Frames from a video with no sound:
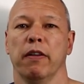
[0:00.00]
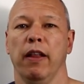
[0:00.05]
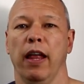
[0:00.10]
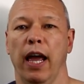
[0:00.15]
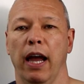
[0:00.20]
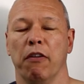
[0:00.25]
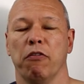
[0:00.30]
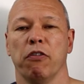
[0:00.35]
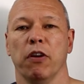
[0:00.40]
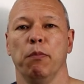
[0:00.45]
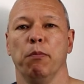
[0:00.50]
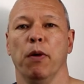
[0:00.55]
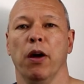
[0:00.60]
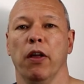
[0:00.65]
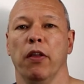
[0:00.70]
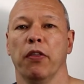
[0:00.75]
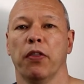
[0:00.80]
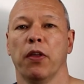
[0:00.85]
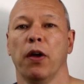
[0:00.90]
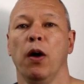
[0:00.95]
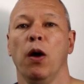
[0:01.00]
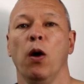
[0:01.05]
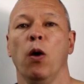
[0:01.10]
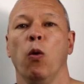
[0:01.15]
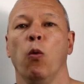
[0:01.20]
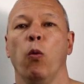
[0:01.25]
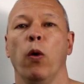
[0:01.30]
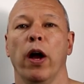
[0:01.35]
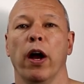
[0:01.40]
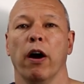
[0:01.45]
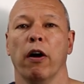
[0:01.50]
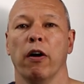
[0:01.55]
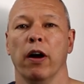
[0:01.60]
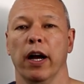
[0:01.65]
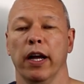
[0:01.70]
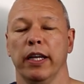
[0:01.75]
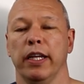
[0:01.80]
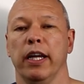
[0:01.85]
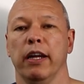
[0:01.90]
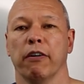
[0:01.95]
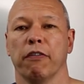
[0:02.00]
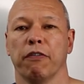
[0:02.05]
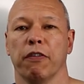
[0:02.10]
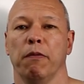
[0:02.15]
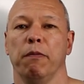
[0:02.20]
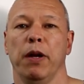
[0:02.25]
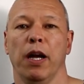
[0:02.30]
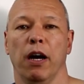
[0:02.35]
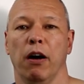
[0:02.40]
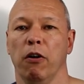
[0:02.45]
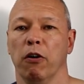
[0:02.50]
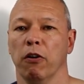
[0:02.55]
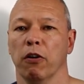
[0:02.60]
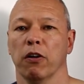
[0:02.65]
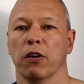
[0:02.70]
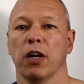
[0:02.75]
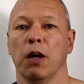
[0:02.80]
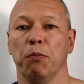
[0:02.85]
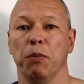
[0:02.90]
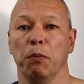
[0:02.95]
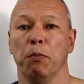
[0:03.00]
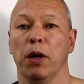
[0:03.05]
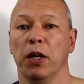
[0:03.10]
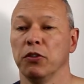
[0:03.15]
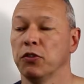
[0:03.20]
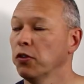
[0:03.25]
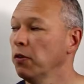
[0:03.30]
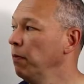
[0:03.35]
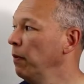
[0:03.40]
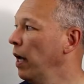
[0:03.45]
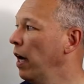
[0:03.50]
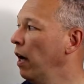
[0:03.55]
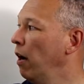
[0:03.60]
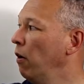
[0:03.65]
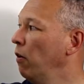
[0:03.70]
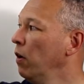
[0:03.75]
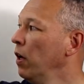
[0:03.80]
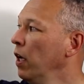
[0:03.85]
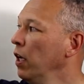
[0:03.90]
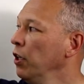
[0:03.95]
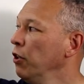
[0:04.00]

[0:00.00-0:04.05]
every month, where a year from now or a couple months from now,